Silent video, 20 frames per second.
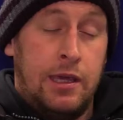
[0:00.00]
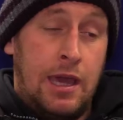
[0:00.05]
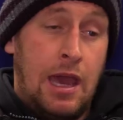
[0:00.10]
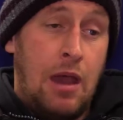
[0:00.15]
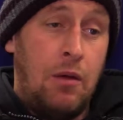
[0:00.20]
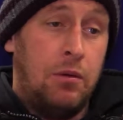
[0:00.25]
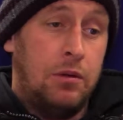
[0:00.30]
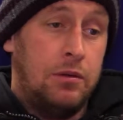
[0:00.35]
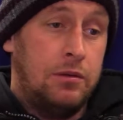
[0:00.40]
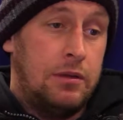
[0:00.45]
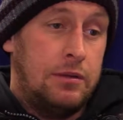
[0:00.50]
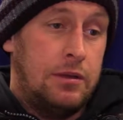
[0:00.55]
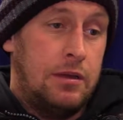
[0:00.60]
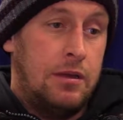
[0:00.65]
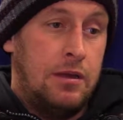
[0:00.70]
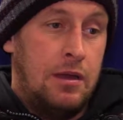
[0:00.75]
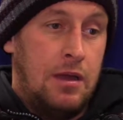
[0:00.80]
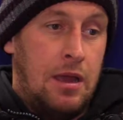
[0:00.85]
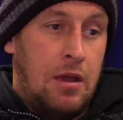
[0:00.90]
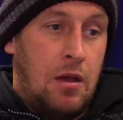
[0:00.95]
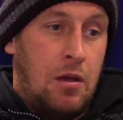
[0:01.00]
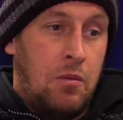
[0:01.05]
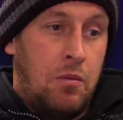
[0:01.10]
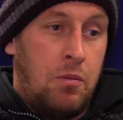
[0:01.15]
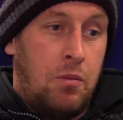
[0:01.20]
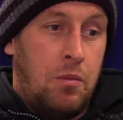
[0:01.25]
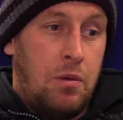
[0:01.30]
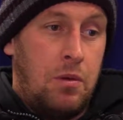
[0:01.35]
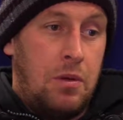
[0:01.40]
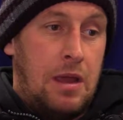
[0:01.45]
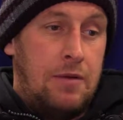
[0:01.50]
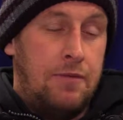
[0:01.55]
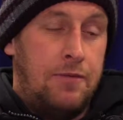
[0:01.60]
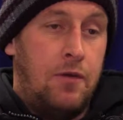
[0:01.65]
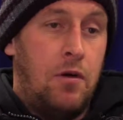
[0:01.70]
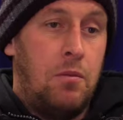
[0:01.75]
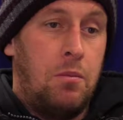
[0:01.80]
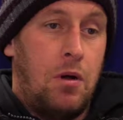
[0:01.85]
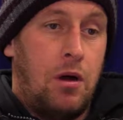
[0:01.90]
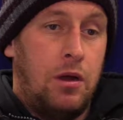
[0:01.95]
Yeah, well, in
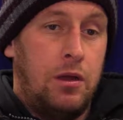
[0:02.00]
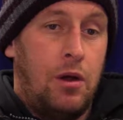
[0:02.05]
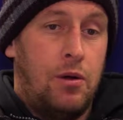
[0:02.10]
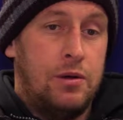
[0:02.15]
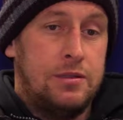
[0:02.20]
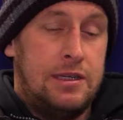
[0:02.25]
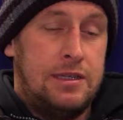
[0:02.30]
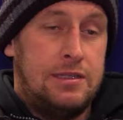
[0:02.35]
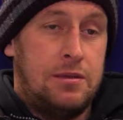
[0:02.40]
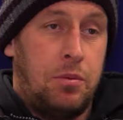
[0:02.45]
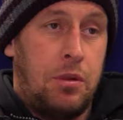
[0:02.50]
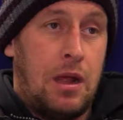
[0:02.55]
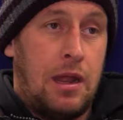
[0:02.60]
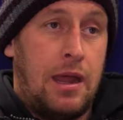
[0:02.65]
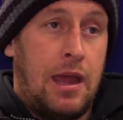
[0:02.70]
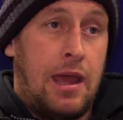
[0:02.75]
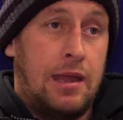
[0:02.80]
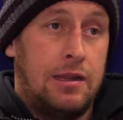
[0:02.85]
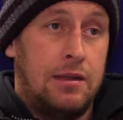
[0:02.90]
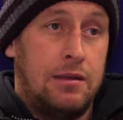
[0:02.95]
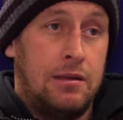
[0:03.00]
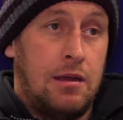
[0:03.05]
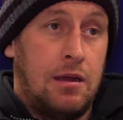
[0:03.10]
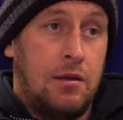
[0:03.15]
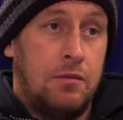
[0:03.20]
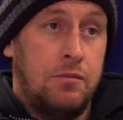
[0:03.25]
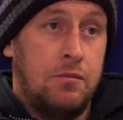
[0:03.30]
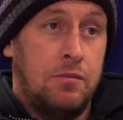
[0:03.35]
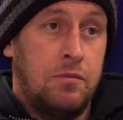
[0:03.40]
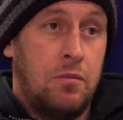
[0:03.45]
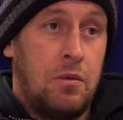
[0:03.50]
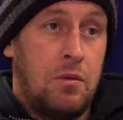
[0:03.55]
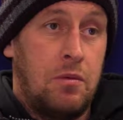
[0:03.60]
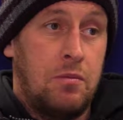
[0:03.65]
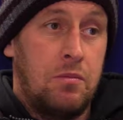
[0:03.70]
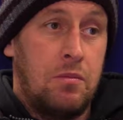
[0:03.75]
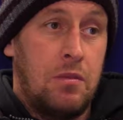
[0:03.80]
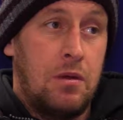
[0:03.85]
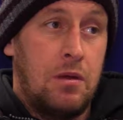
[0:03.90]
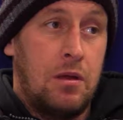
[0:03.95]
football, you always need to plan ahead, and
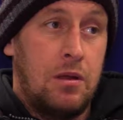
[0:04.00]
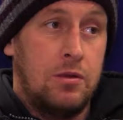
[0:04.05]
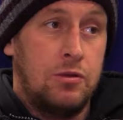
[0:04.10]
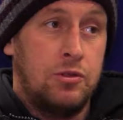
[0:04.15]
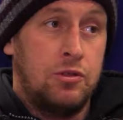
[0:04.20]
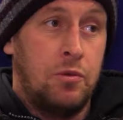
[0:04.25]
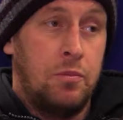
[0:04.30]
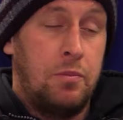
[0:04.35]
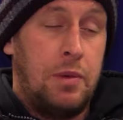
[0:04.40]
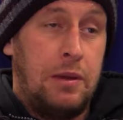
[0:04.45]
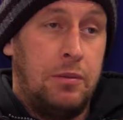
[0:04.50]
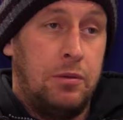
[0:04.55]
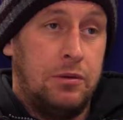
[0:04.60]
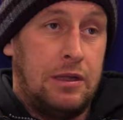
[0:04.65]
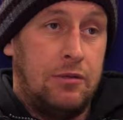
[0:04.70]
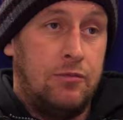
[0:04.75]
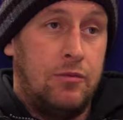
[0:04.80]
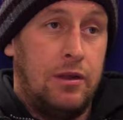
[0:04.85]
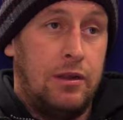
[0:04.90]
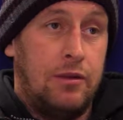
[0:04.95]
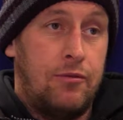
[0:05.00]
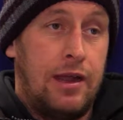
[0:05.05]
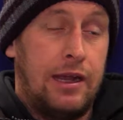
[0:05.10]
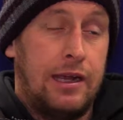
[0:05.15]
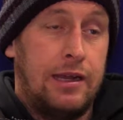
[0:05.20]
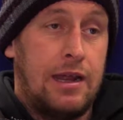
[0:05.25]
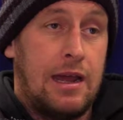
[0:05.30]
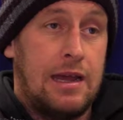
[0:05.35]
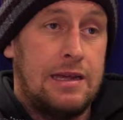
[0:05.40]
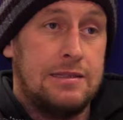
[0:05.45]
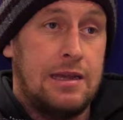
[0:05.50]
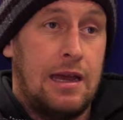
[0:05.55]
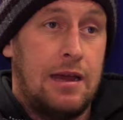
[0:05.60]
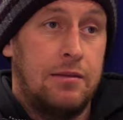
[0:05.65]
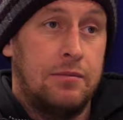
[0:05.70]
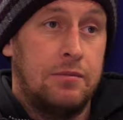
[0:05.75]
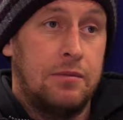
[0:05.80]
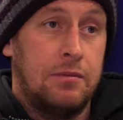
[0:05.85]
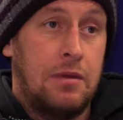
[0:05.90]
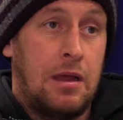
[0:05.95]
some people didn't really recognise
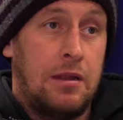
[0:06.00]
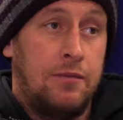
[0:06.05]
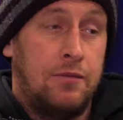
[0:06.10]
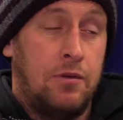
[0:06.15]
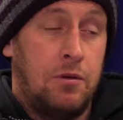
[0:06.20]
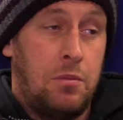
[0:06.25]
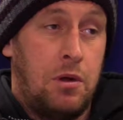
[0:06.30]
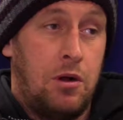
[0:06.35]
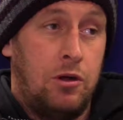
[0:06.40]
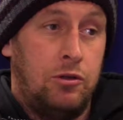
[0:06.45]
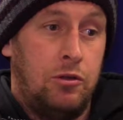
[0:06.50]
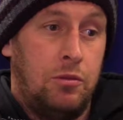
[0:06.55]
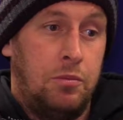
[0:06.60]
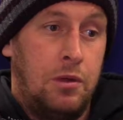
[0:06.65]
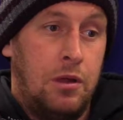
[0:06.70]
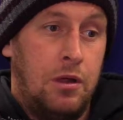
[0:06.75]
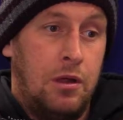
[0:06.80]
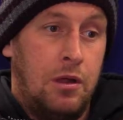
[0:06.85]
that in the football club.